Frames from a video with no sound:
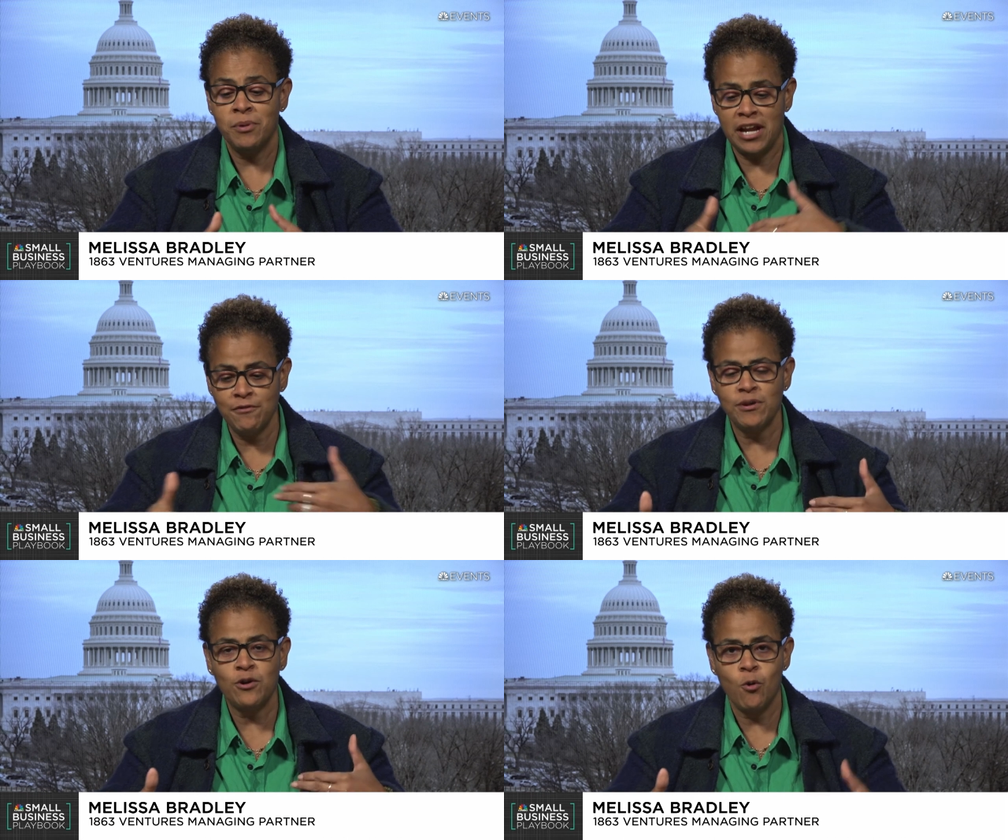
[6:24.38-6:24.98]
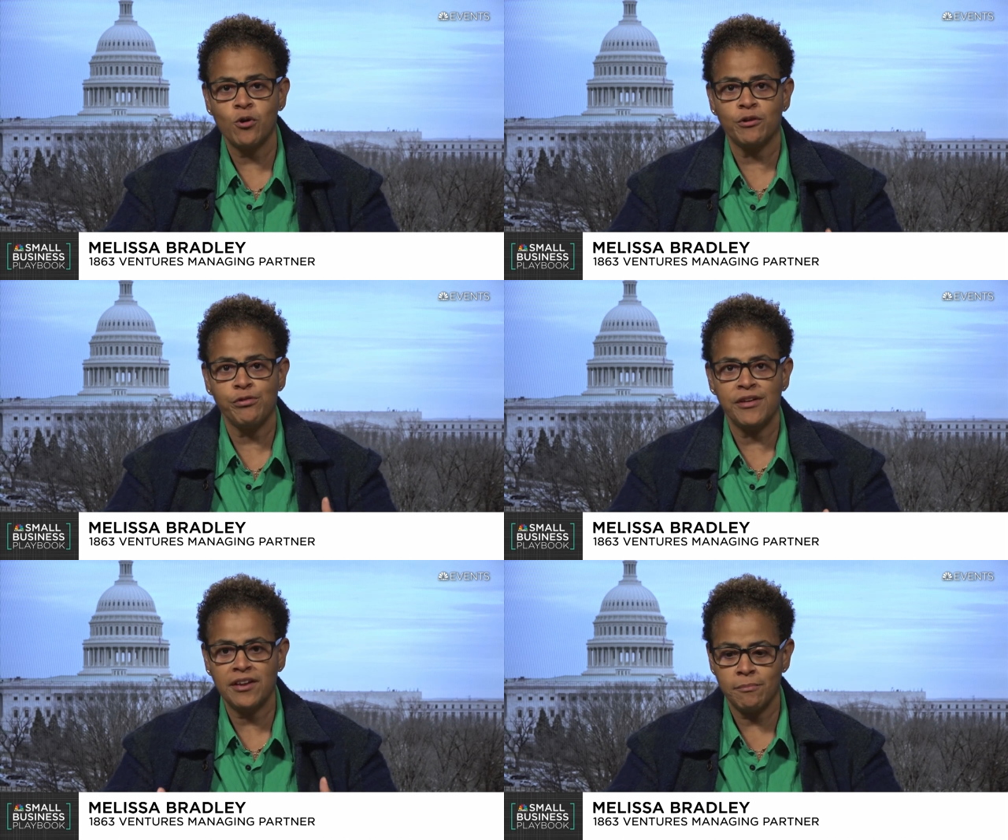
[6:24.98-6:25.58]
But every quarter,
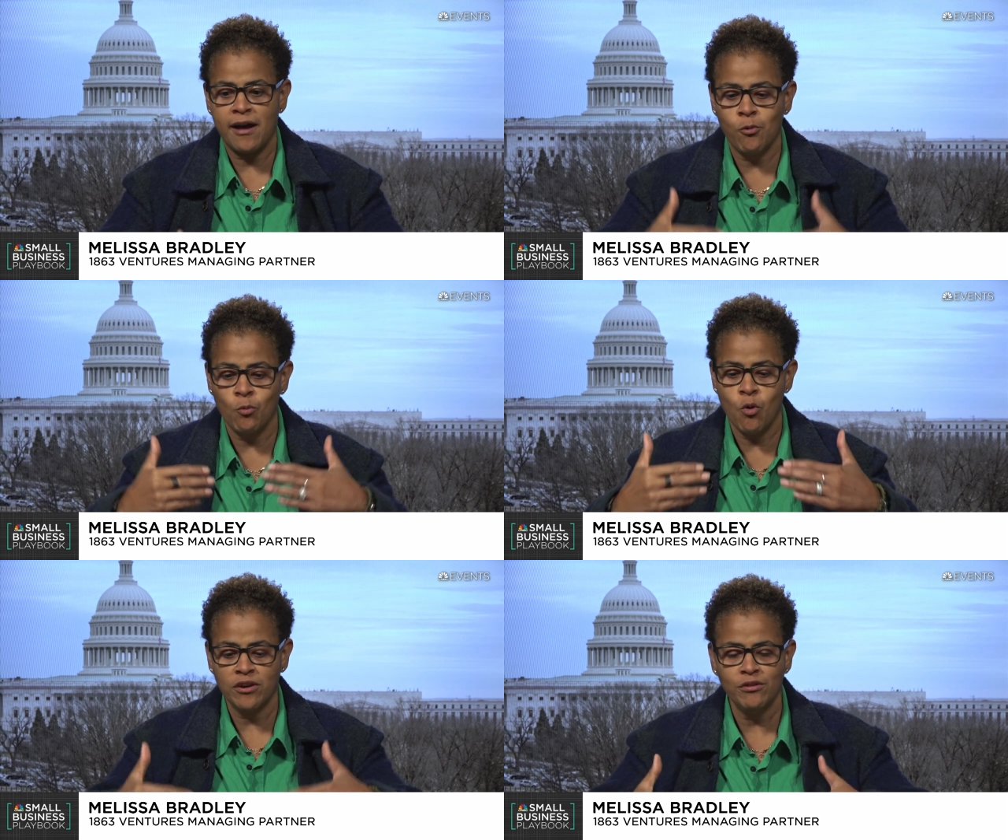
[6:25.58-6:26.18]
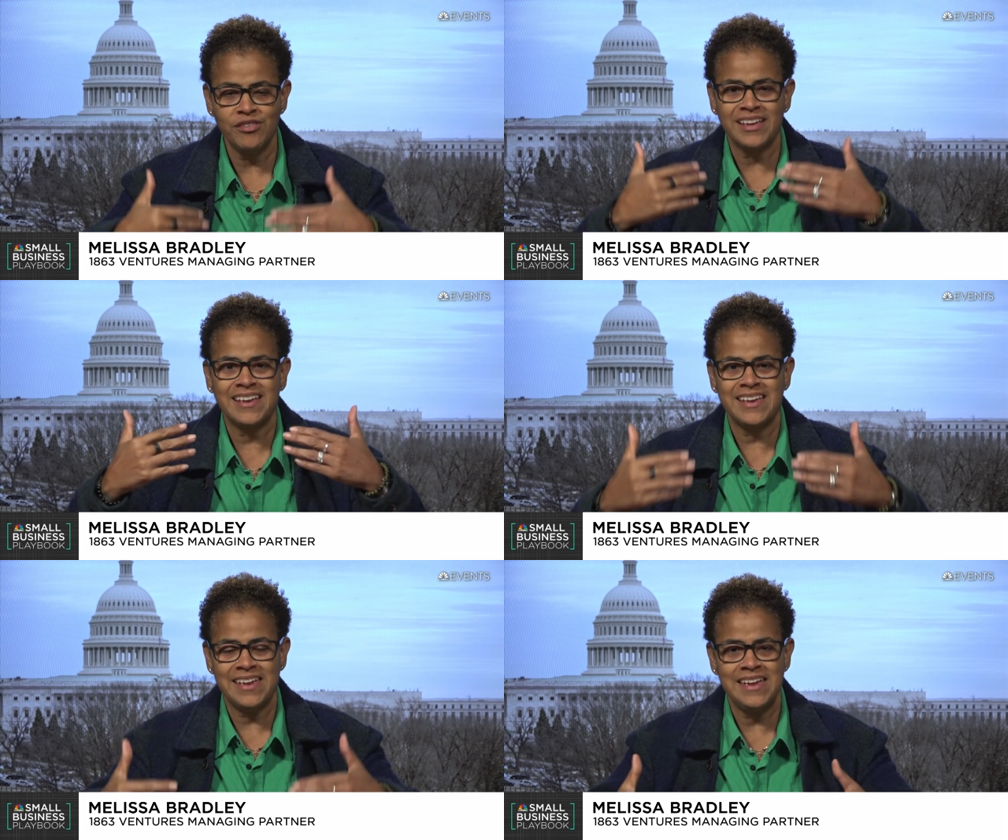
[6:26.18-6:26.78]
think about what are the
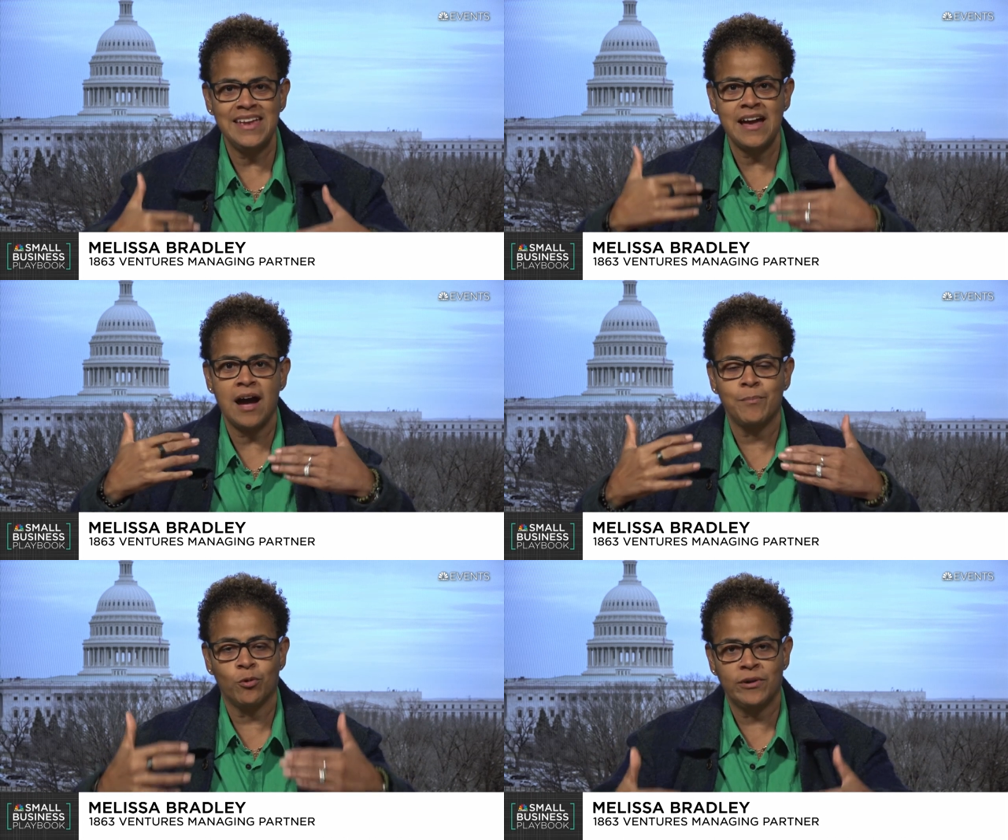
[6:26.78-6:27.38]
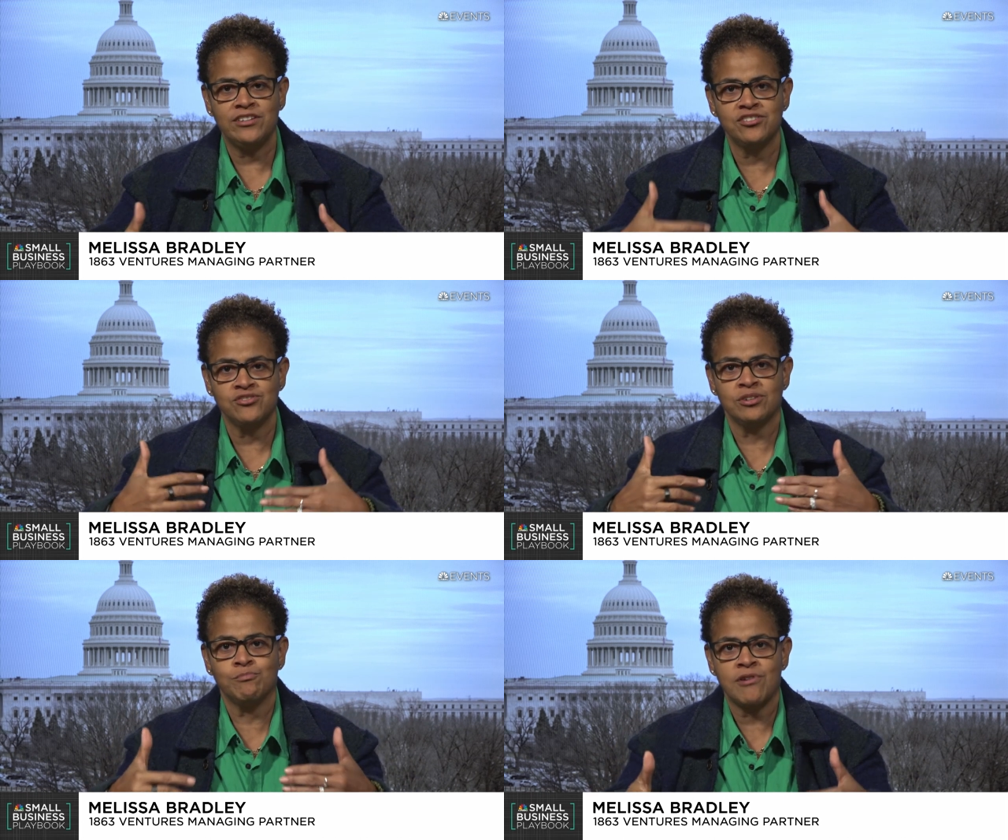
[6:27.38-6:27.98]
key
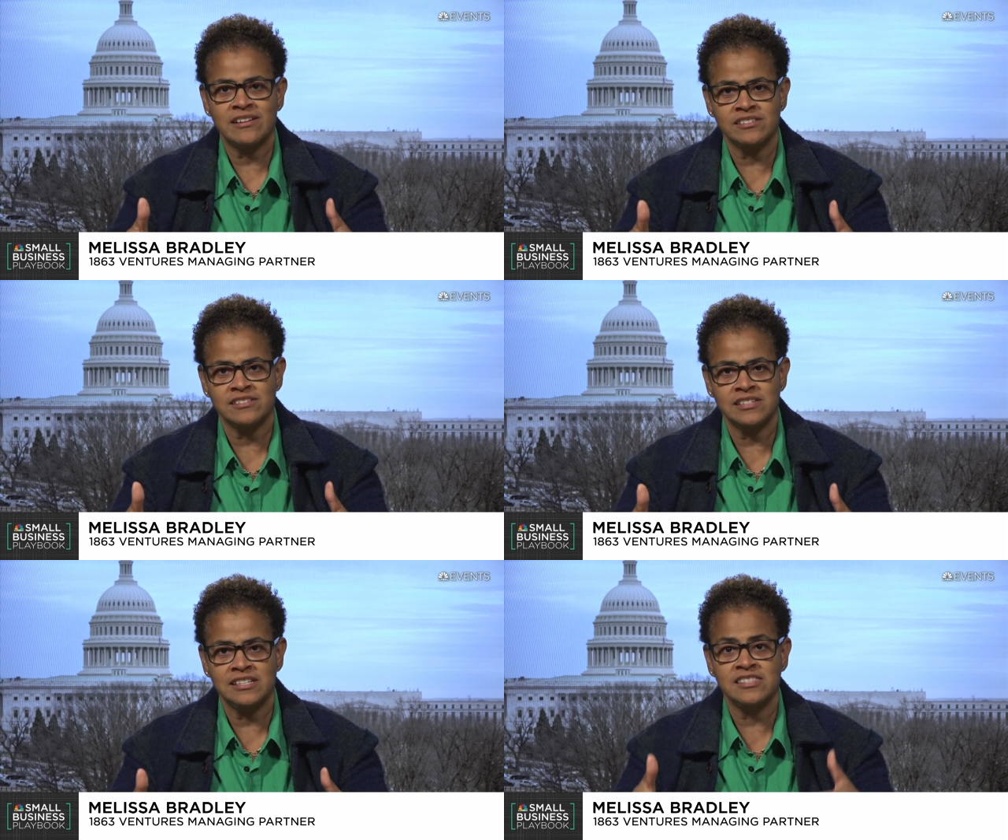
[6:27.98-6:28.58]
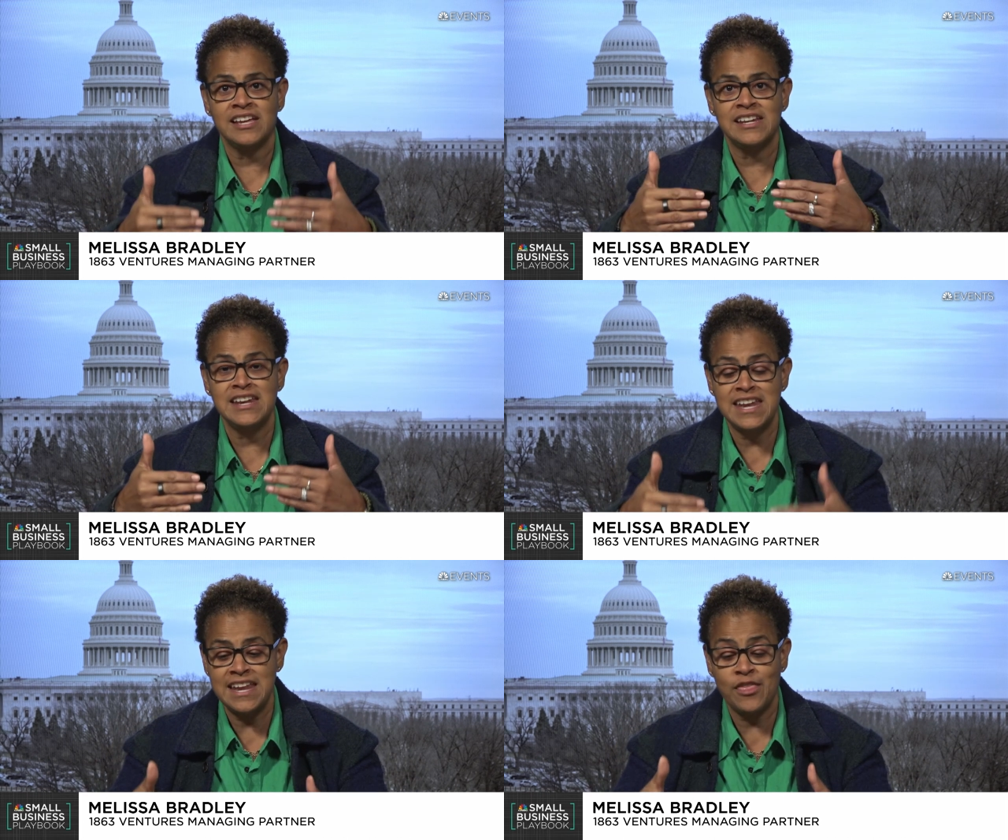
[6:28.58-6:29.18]
operations and processes that
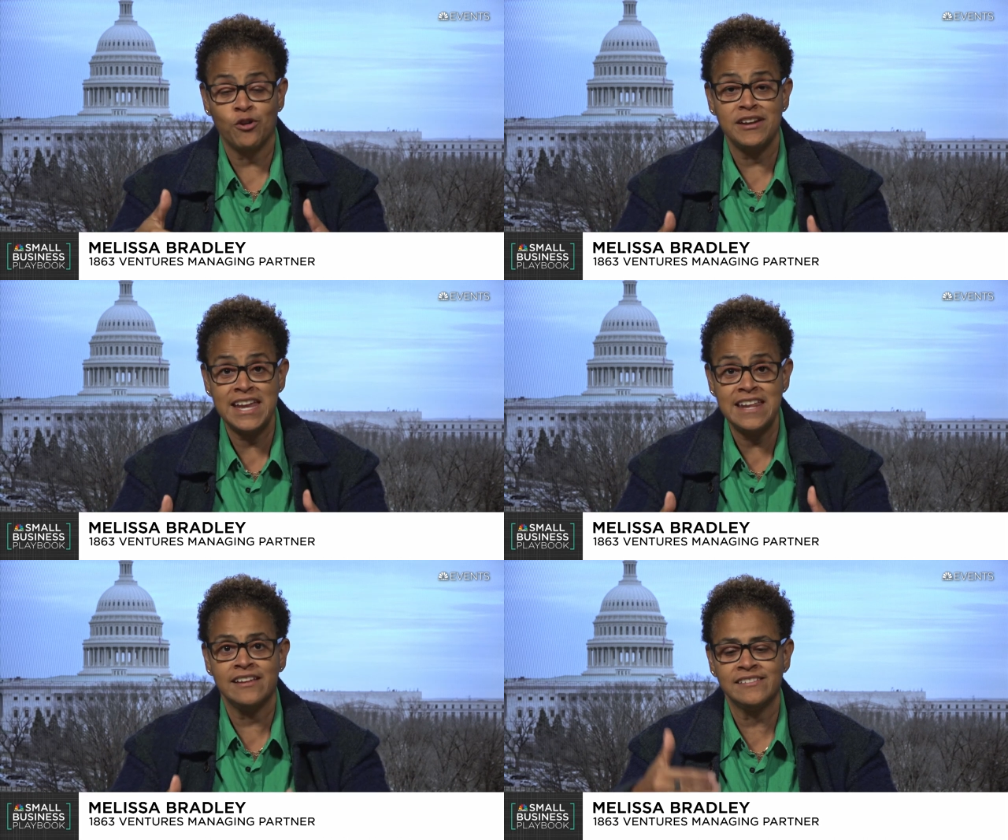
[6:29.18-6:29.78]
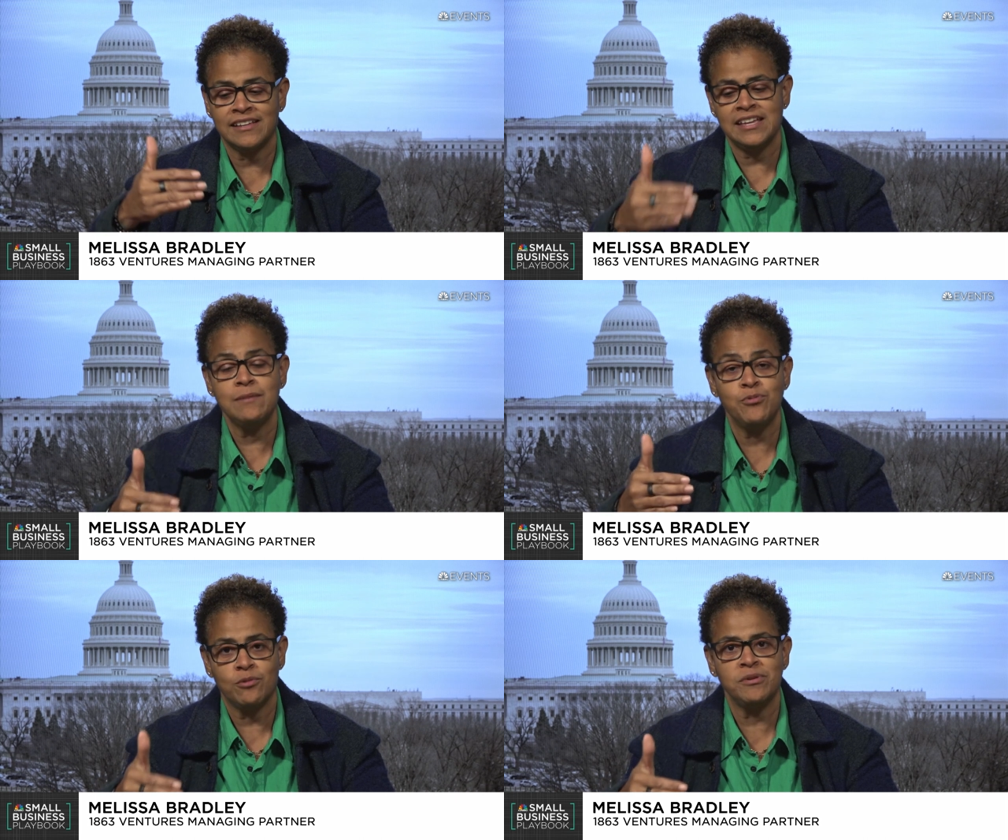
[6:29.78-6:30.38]
are needed to
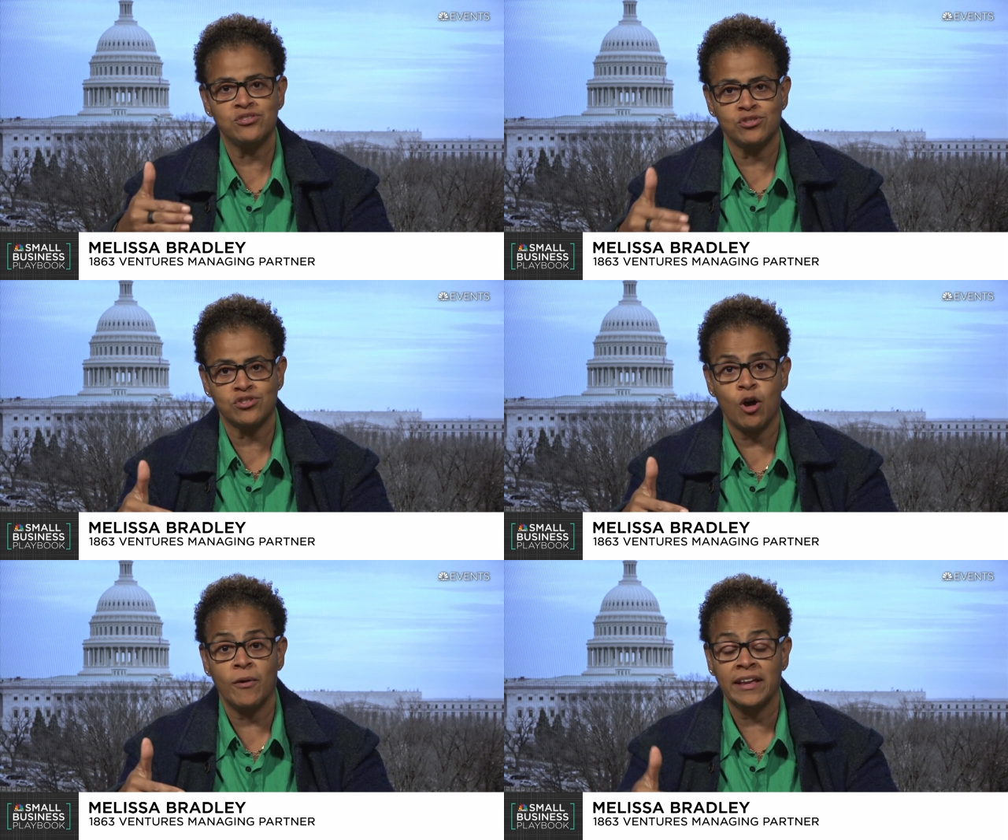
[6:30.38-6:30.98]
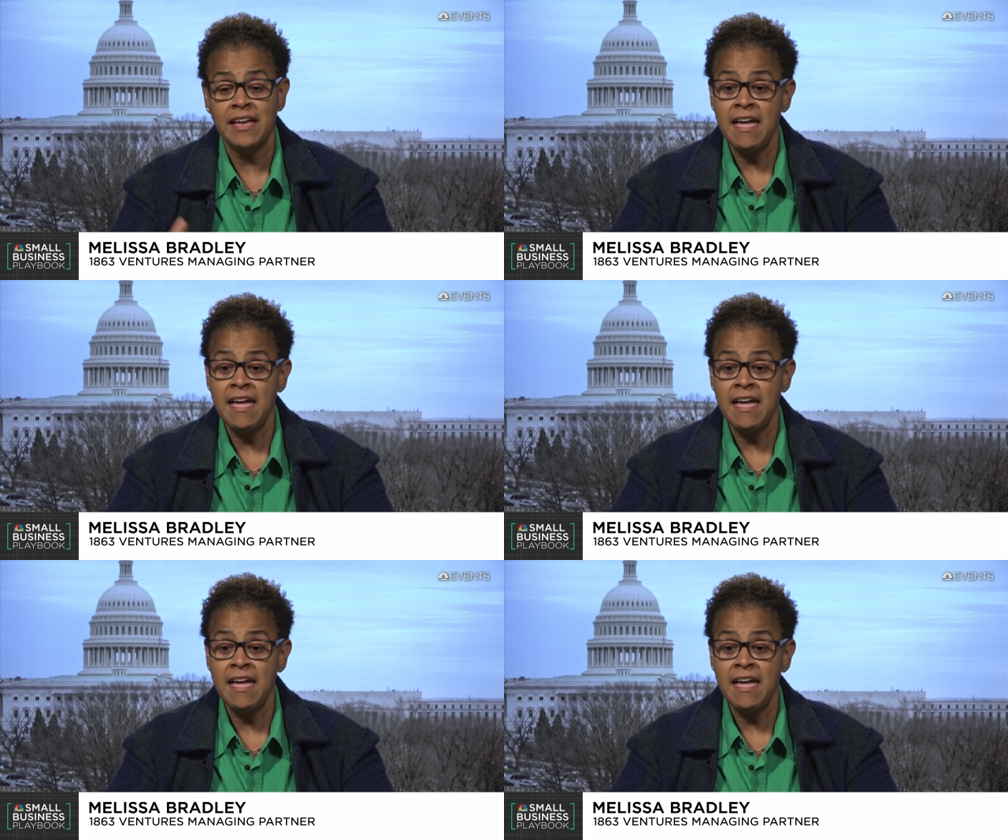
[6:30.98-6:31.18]
keep your business going.